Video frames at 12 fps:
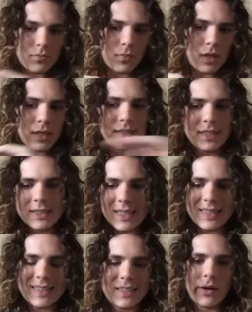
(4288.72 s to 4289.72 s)
since I
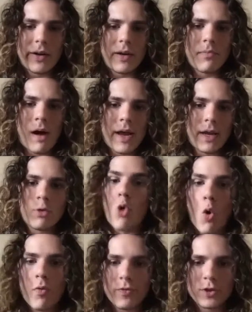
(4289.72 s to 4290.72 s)
started my
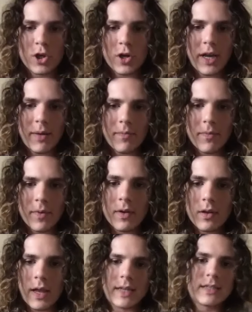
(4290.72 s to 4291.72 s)
growth journey,
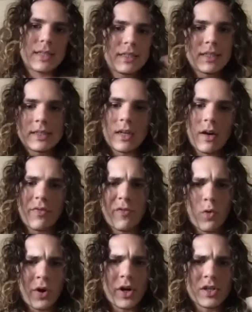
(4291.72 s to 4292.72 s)
like since I started
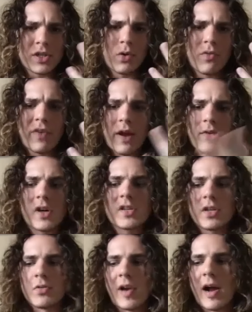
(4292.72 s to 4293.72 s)
four years ago, five years
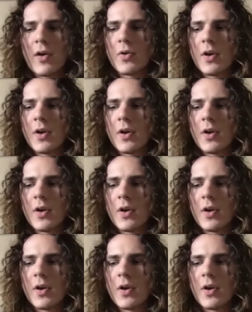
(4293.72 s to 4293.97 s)
ago now.